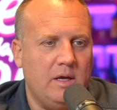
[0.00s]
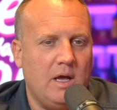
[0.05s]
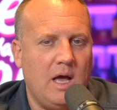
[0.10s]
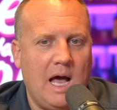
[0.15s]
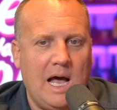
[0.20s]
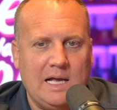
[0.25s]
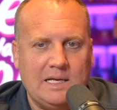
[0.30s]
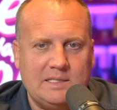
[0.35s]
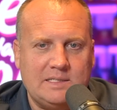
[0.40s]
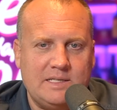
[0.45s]

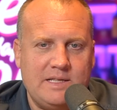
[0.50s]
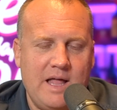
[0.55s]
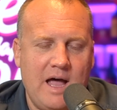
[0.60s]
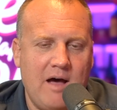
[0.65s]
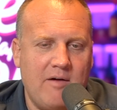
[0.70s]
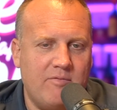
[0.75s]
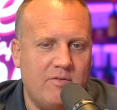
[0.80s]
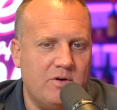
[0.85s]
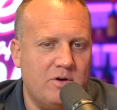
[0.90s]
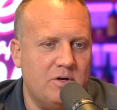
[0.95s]
has
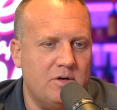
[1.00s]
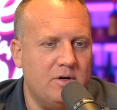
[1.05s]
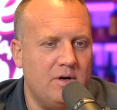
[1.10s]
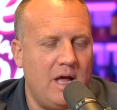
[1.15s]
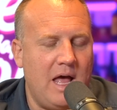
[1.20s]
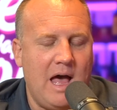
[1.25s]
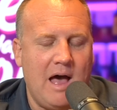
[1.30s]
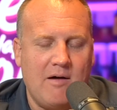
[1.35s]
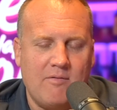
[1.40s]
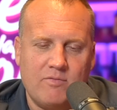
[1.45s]
never
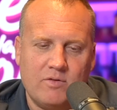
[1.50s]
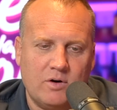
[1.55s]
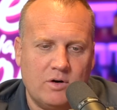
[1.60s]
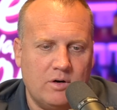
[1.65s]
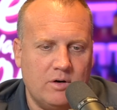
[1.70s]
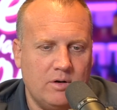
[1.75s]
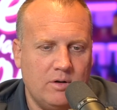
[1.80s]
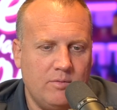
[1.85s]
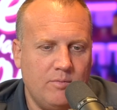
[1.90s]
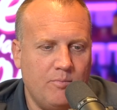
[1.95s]
ever
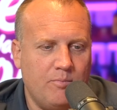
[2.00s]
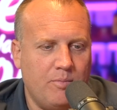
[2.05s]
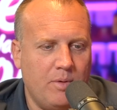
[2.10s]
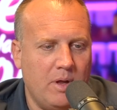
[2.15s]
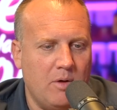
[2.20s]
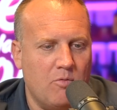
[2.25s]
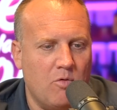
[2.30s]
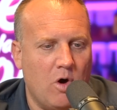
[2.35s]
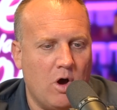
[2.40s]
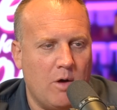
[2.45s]
been
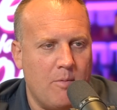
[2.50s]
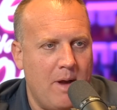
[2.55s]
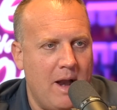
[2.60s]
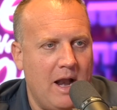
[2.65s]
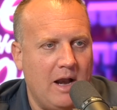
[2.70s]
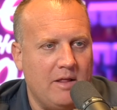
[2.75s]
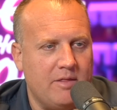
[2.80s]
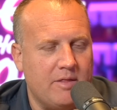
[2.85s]
wrong about anything.